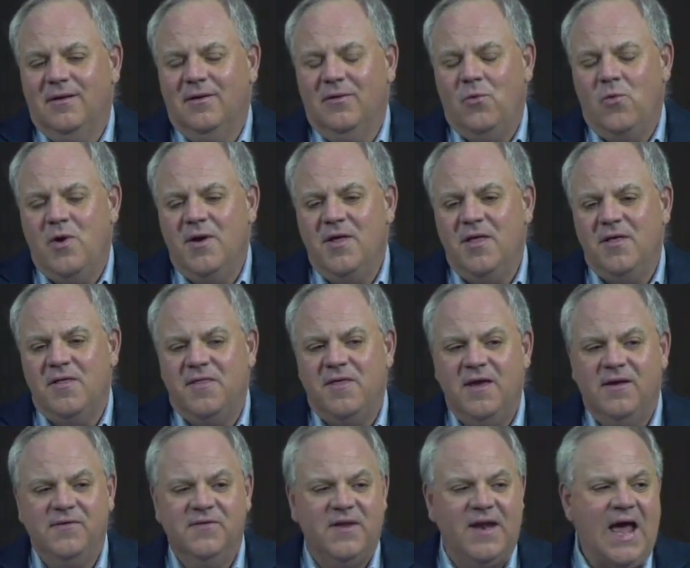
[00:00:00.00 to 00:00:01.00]
one of the
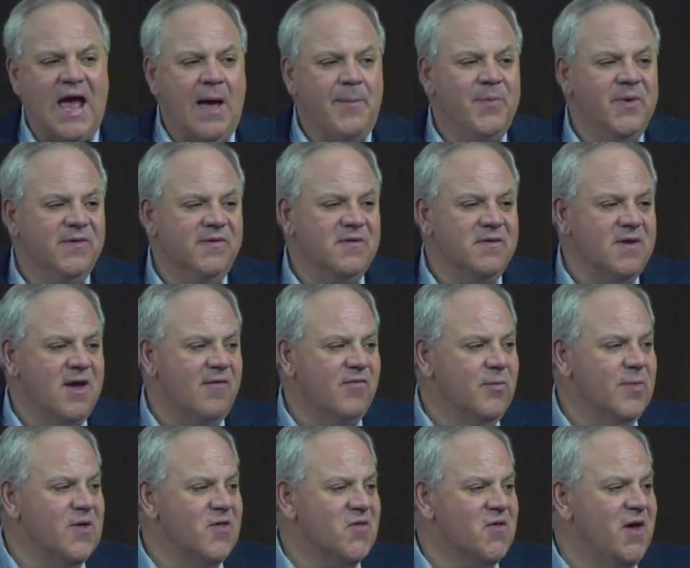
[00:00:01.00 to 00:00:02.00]
things that happens in
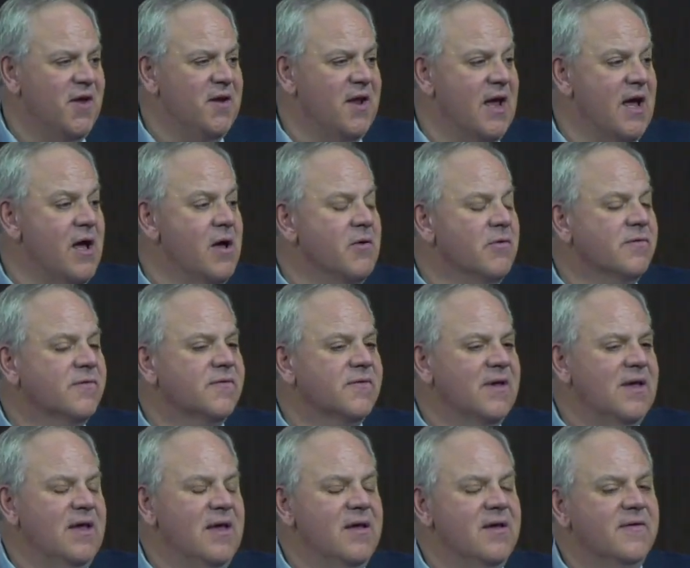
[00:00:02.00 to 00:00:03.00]
government
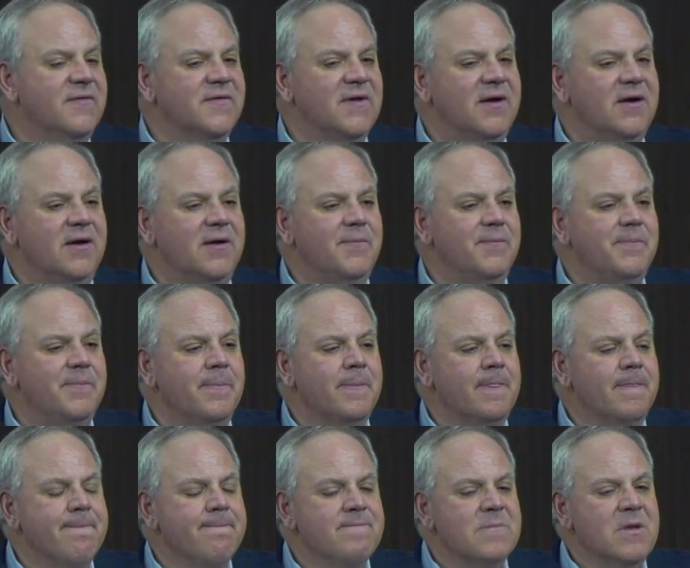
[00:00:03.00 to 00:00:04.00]
shutdowns is
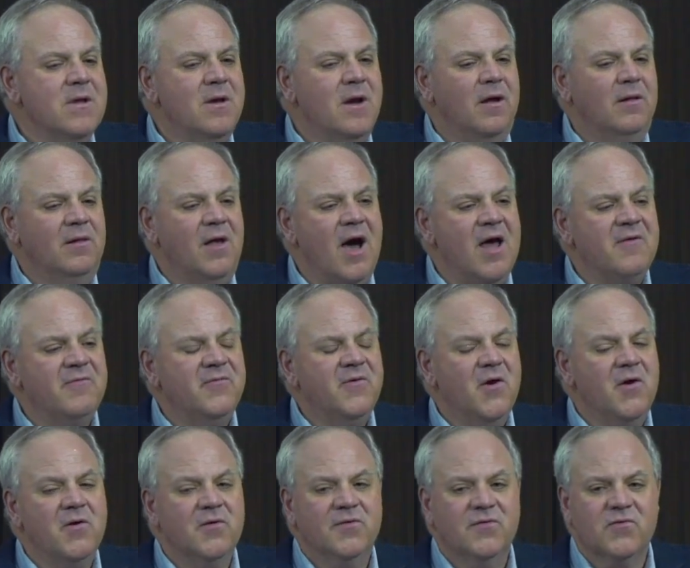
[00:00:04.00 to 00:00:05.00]
a lot of
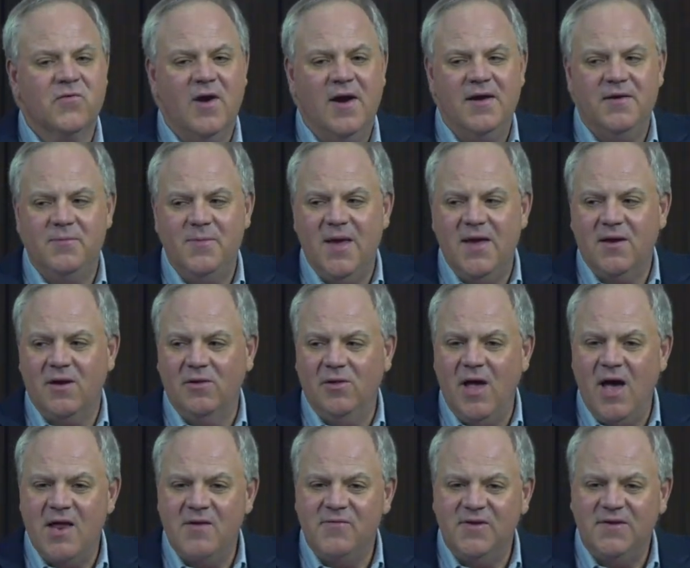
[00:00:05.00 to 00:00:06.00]
folks try to make a
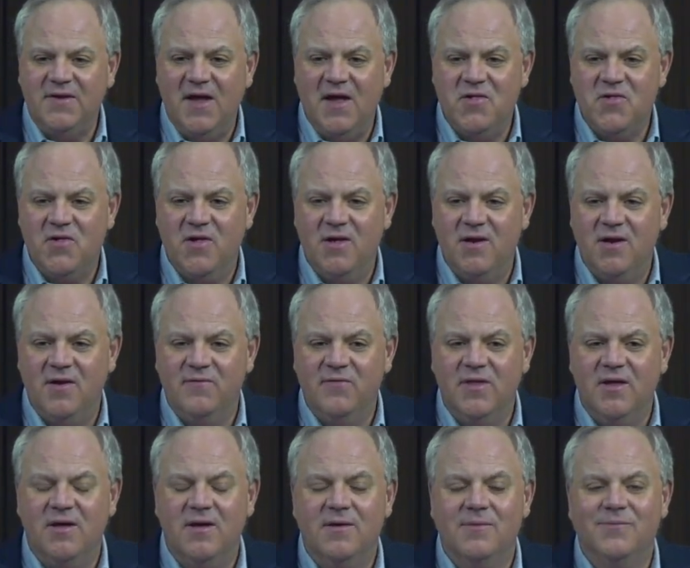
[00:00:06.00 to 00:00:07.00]
lot of attention of
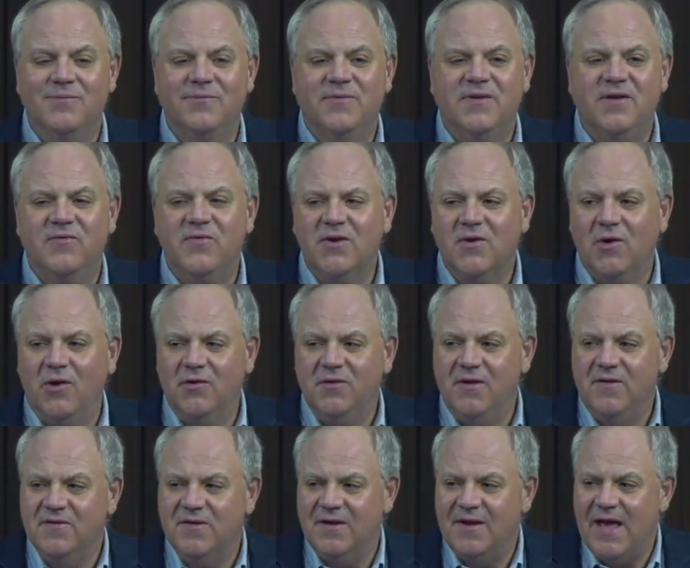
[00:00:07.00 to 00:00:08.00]
the
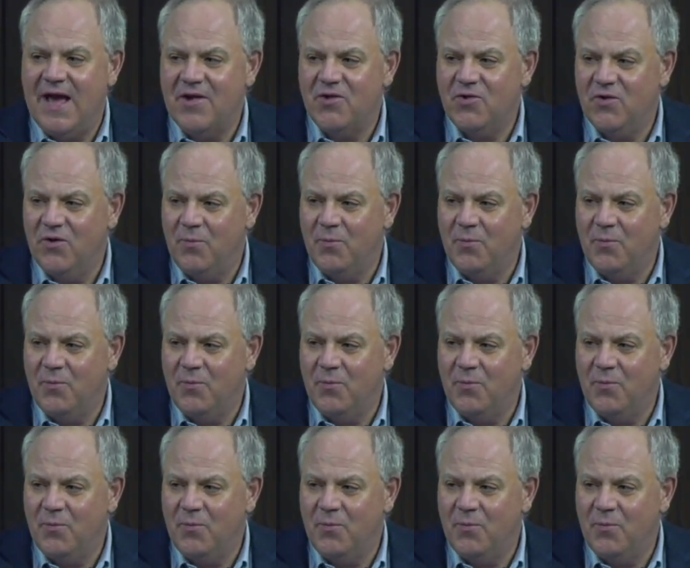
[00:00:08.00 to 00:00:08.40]
difficulties in national